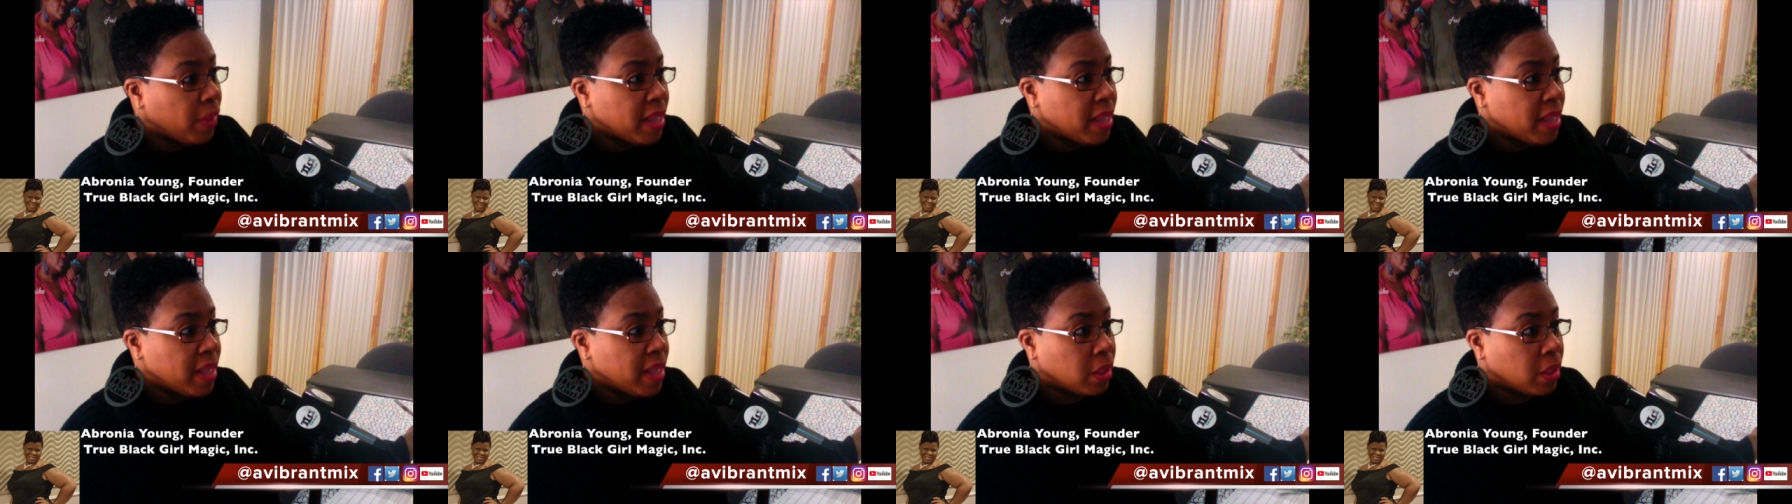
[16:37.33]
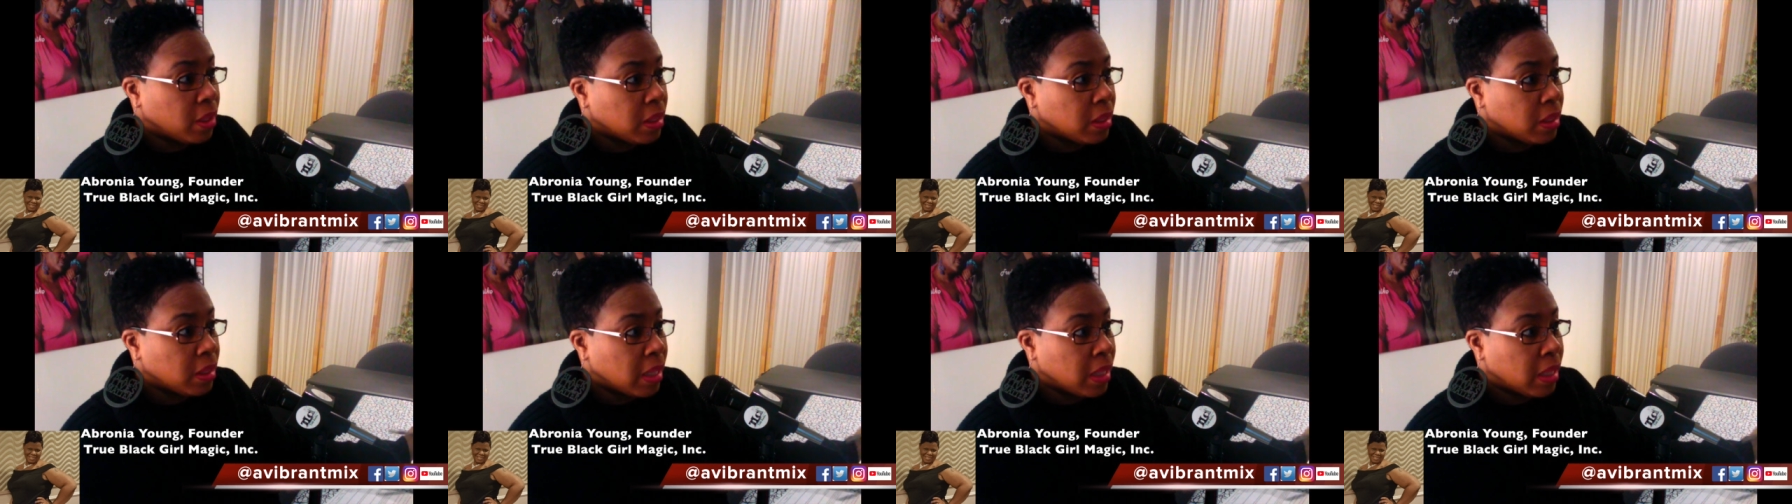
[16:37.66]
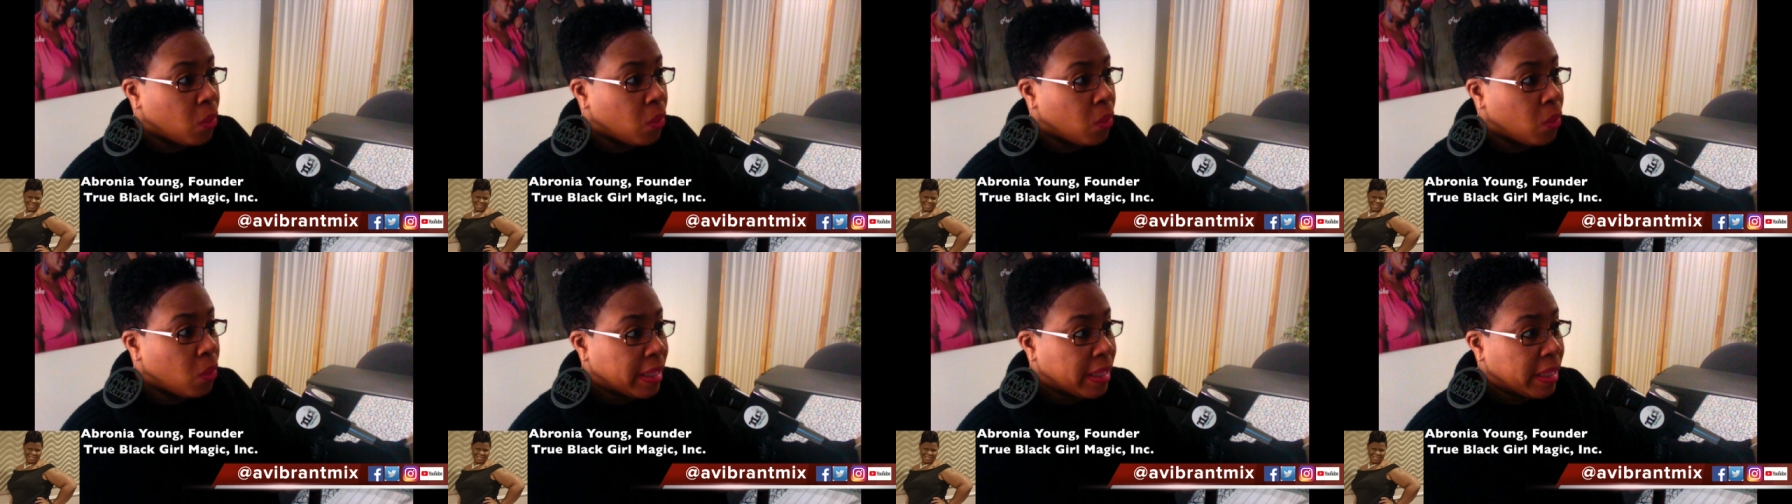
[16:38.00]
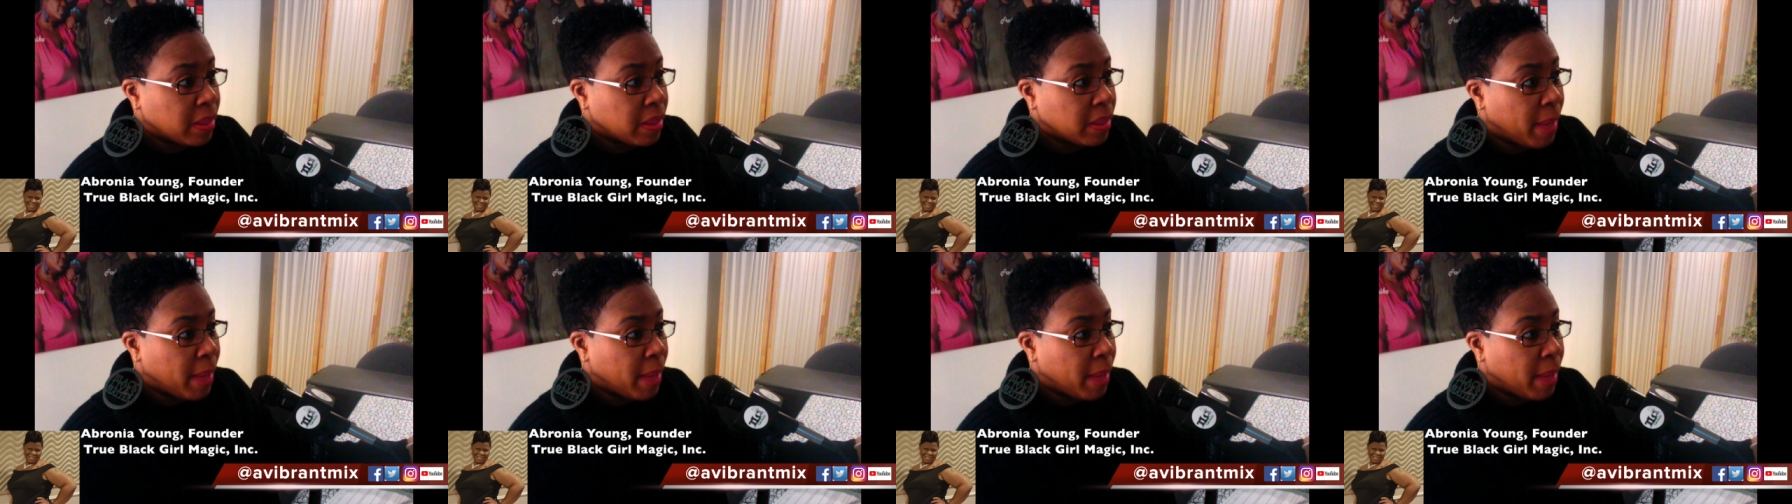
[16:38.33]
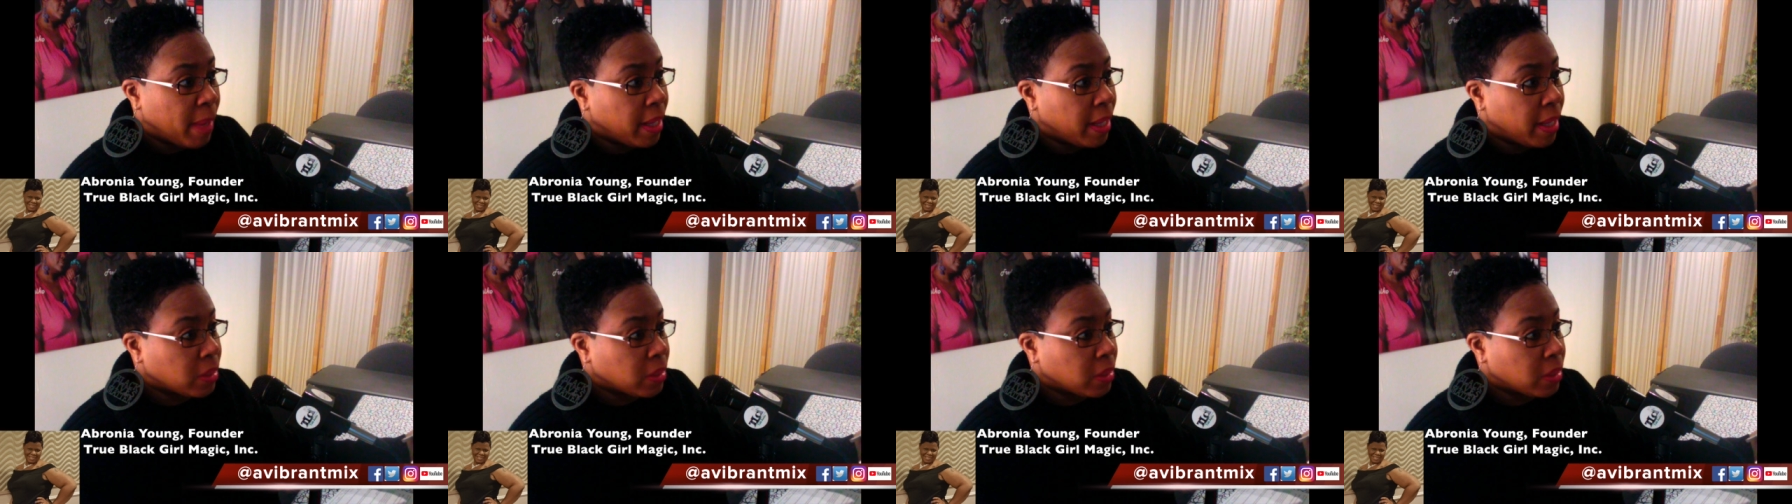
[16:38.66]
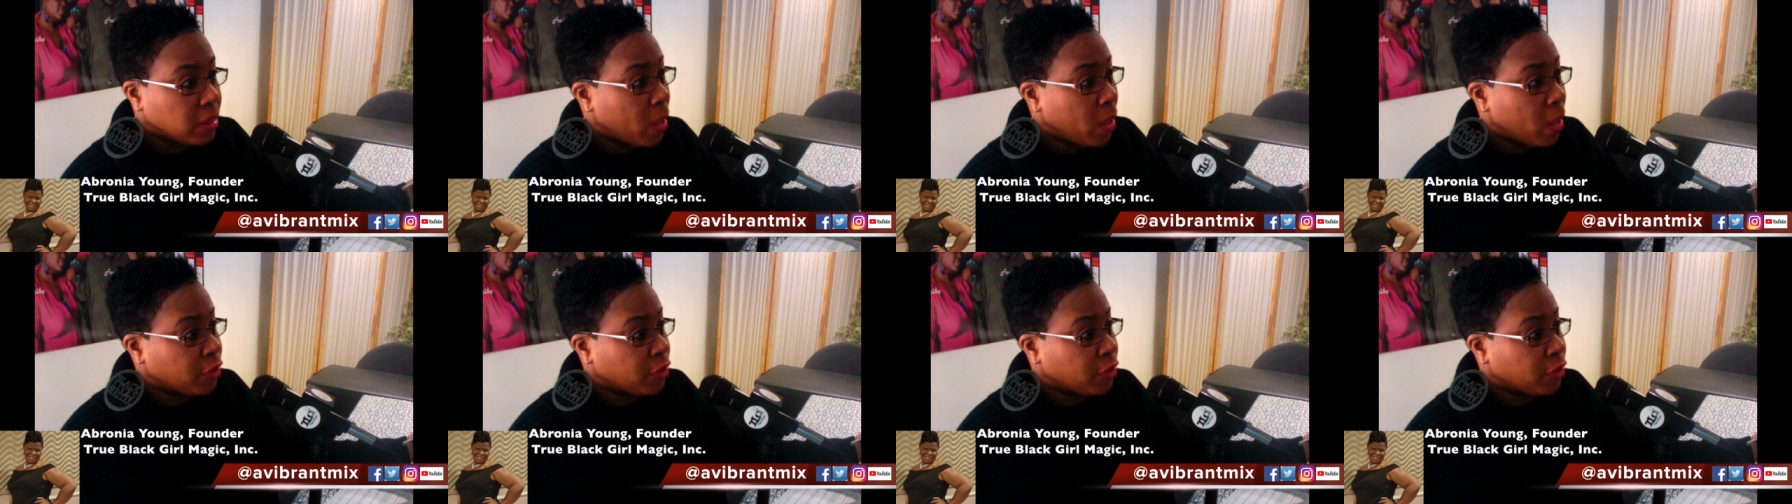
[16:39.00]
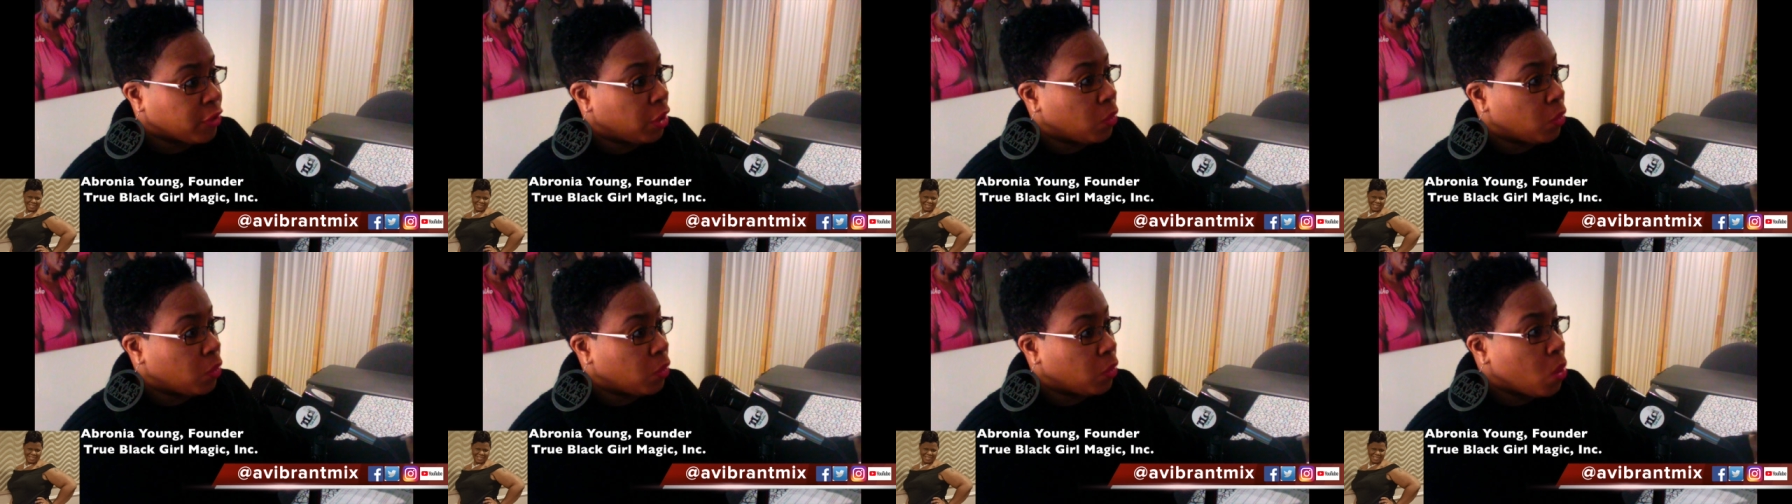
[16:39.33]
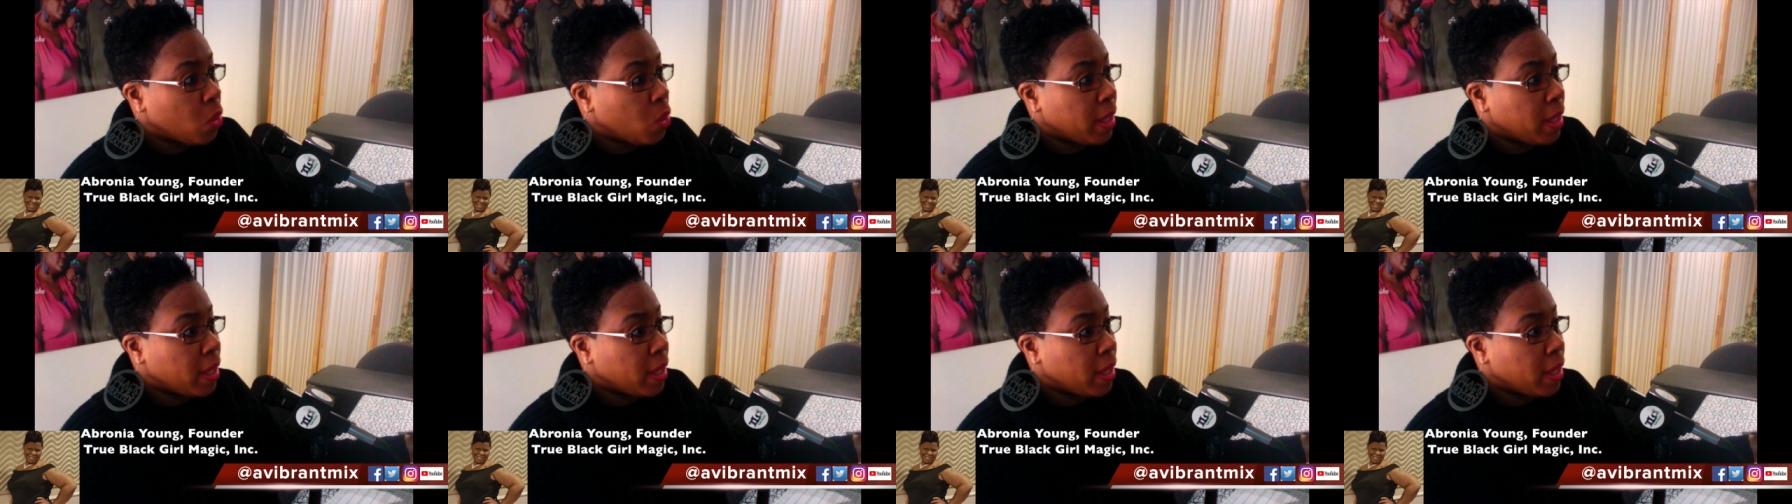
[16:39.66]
That's a good segue into my next question.